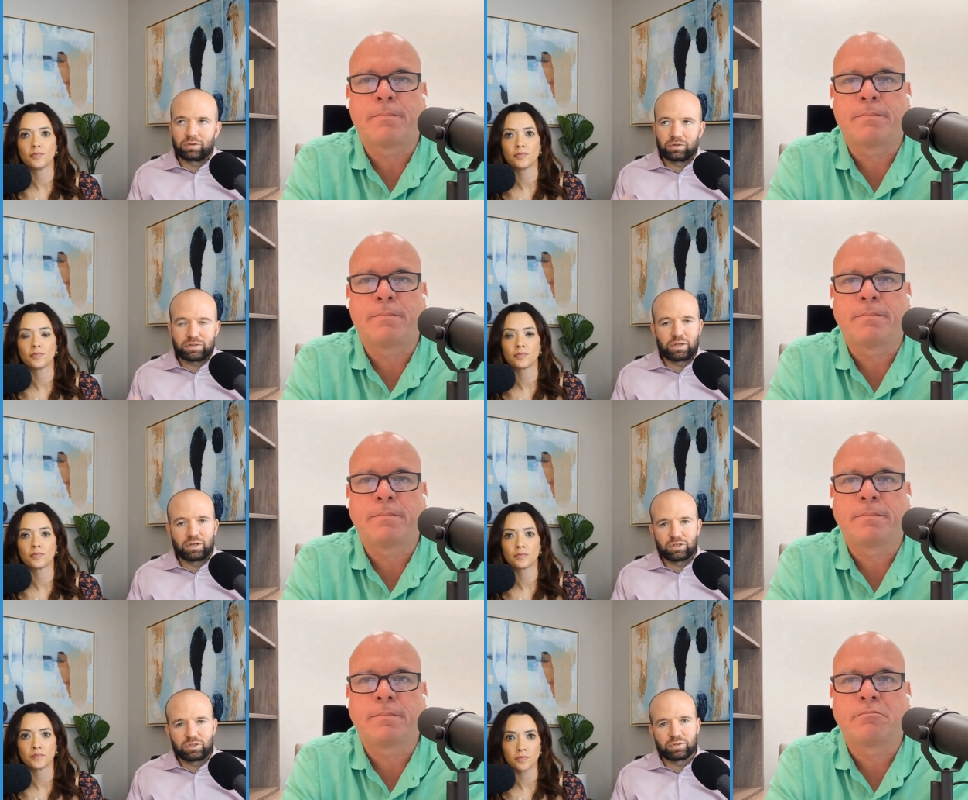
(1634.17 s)
Speaker 1: just the
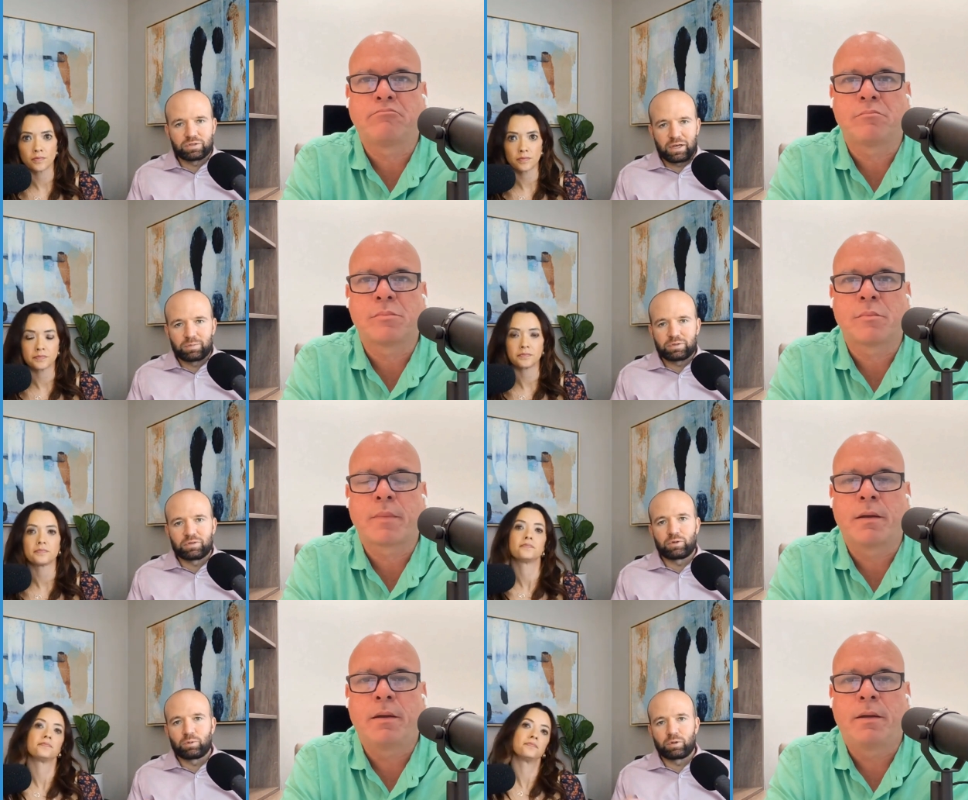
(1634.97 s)
initial steps
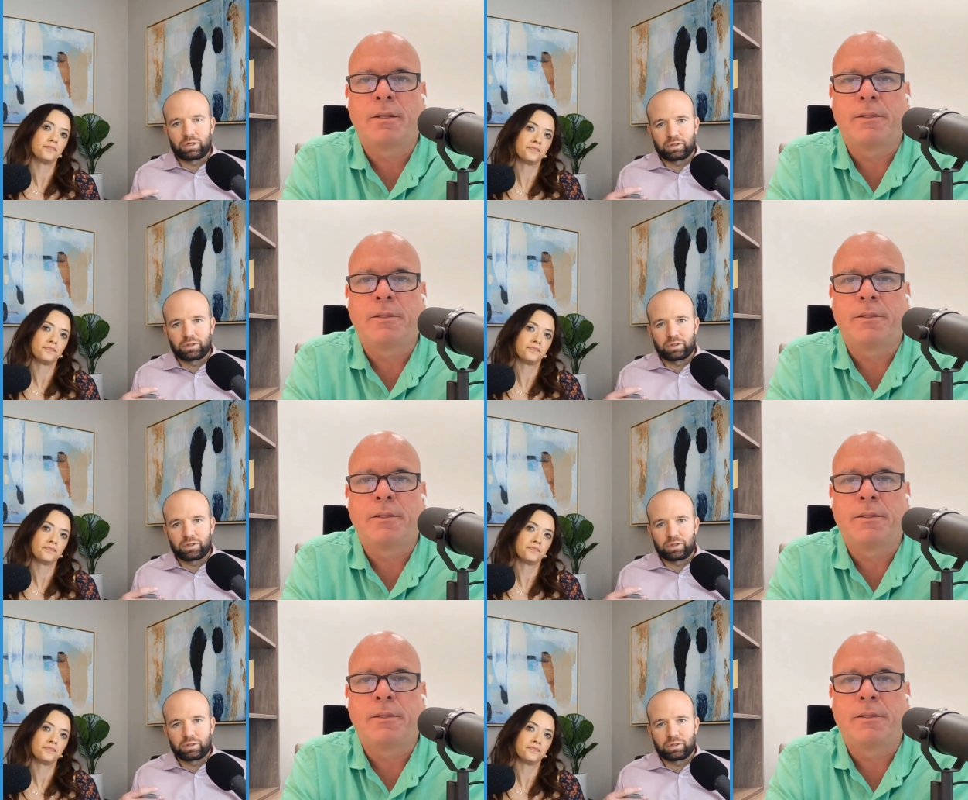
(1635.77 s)
if you were going